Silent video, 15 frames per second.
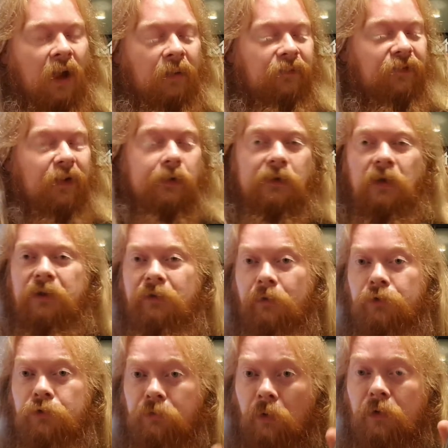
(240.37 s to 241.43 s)
Feels like you're
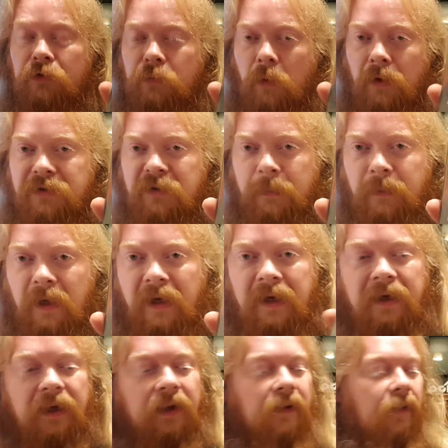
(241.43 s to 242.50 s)
on drugs whilst you're
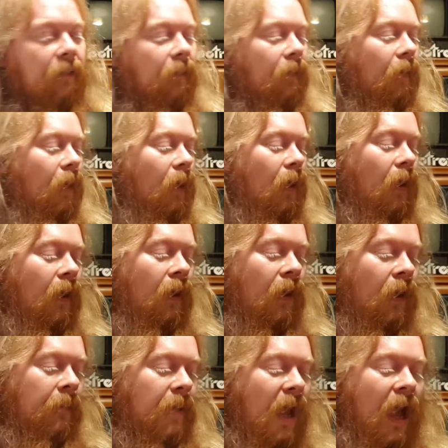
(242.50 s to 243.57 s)
playing it.
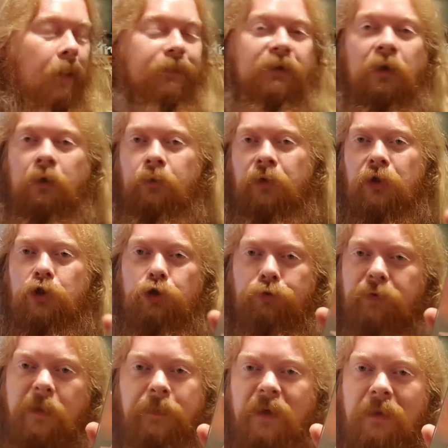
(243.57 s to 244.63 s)
Absolutely
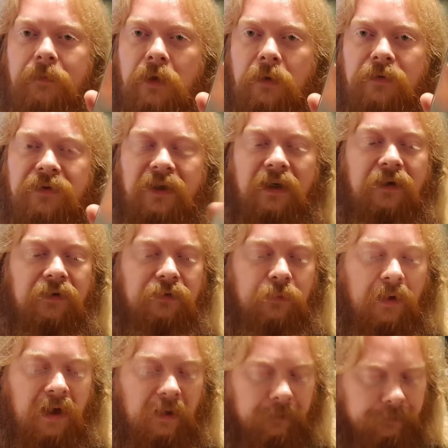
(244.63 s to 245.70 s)
trippy music as
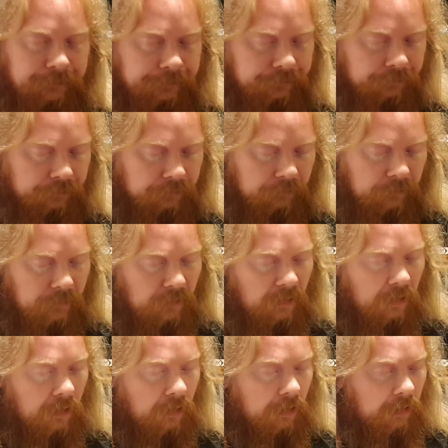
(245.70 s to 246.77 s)
well.
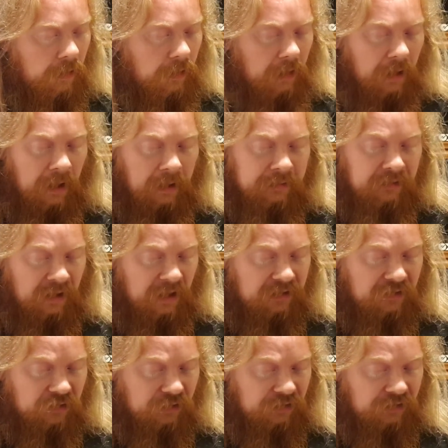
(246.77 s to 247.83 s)
And yeah,
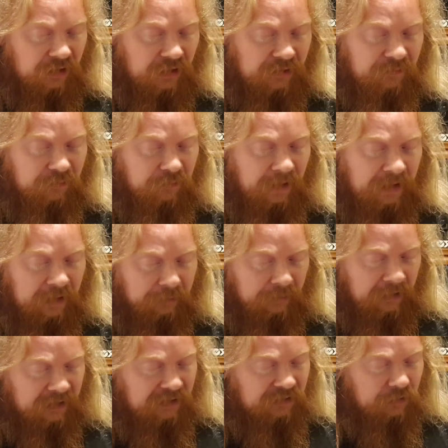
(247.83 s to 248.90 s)
it's just a really,
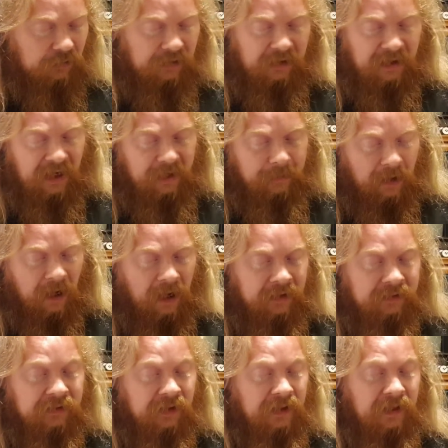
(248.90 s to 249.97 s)
really stunning game.
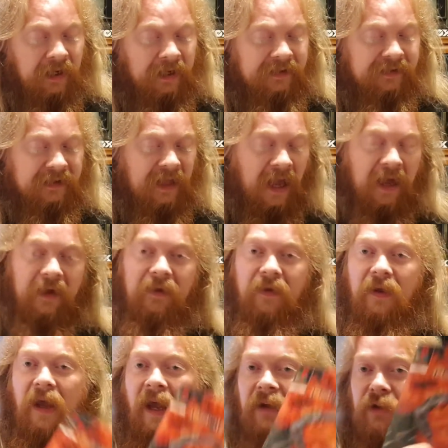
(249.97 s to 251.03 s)
And it's that
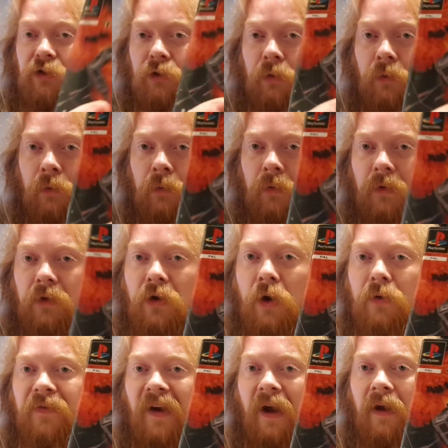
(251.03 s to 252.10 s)
actual
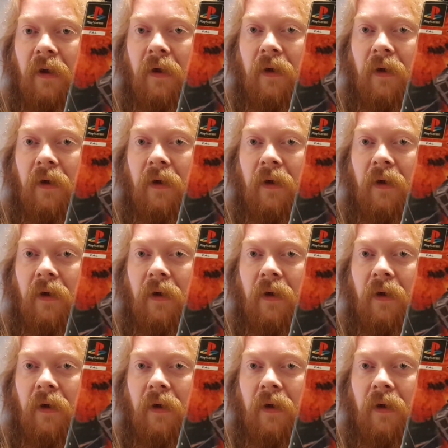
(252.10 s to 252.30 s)
cover